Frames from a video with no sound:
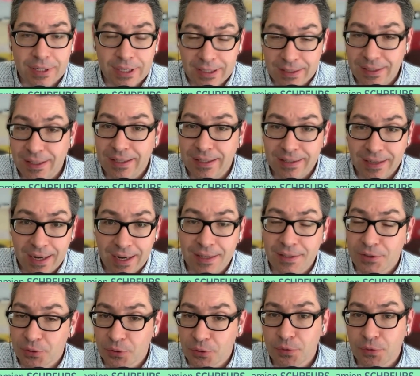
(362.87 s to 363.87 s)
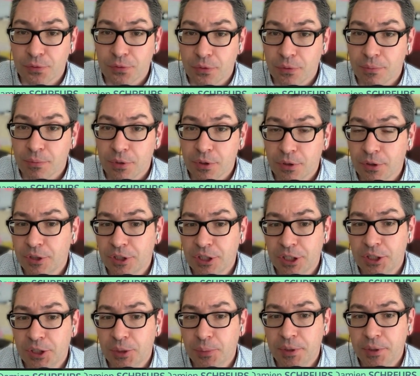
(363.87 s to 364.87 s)
and get answers from
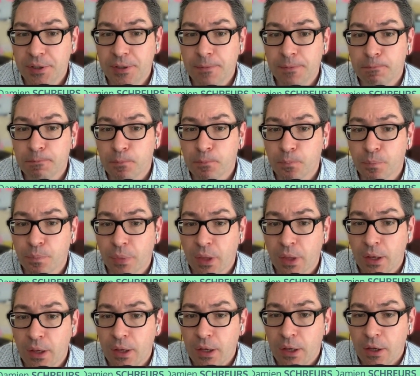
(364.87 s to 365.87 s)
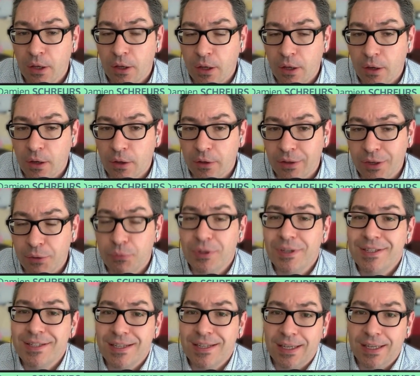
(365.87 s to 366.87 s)
ChatGPT. There
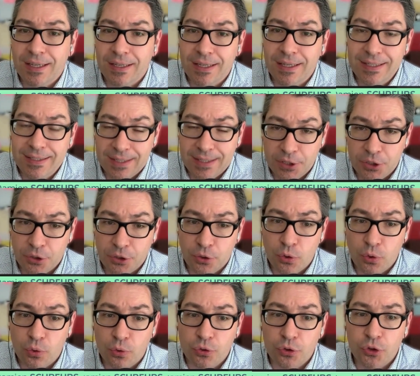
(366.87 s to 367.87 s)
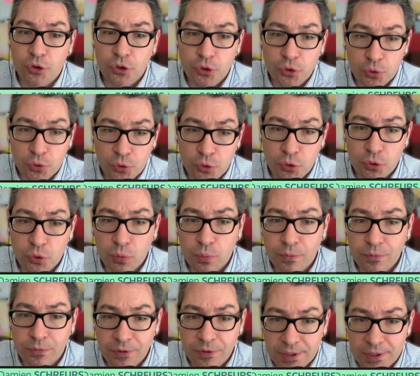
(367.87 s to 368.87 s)
is an extension called YouTube
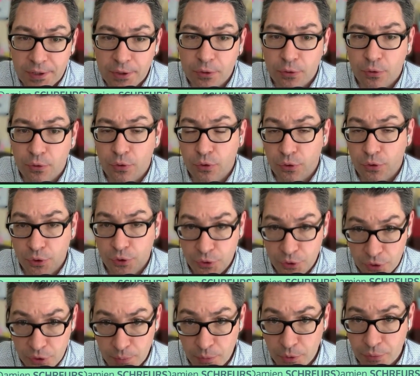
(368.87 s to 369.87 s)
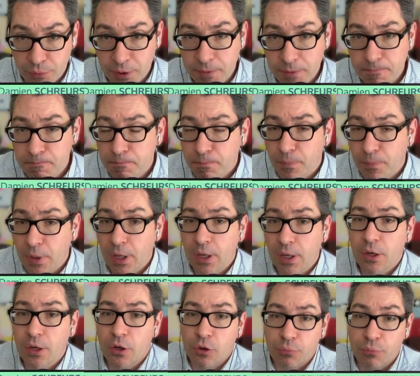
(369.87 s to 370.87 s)
Video Summary,
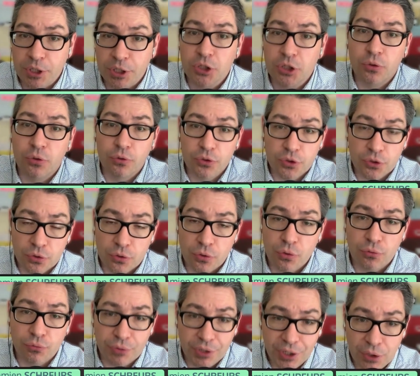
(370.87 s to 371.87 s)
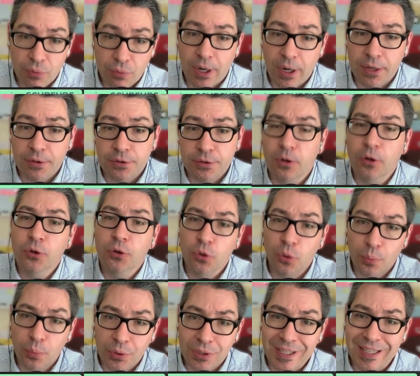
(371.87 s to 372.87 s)
which also requires an
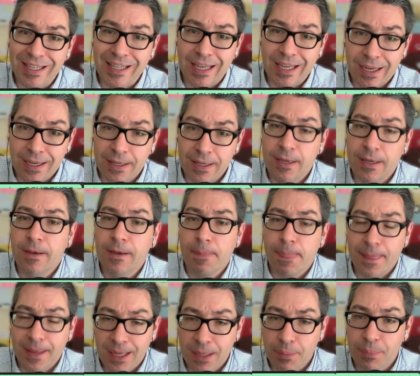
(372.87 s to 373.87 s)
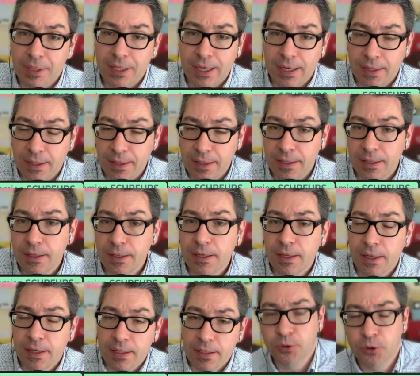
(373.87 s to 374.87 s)
OpenAI API key.
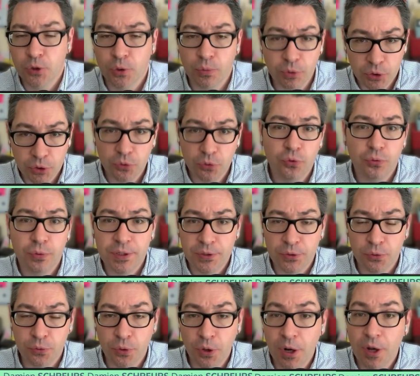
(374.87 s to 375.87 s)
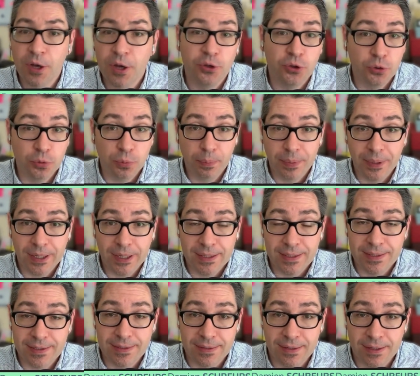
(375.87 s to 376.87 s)
So what you do is you
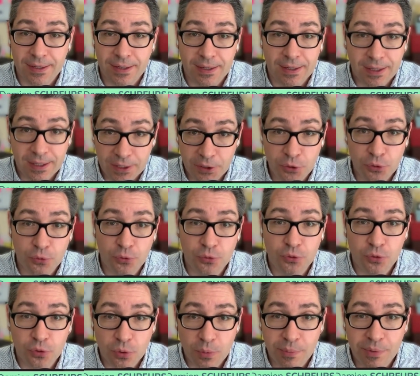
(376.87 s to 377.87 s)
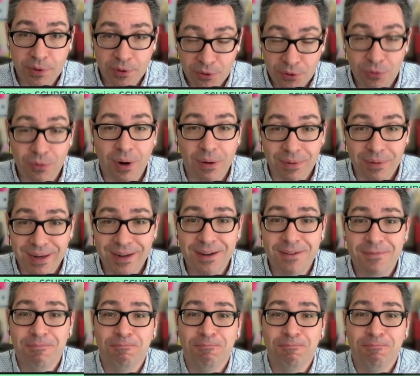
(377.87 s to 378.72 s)
paste a YouTube URL,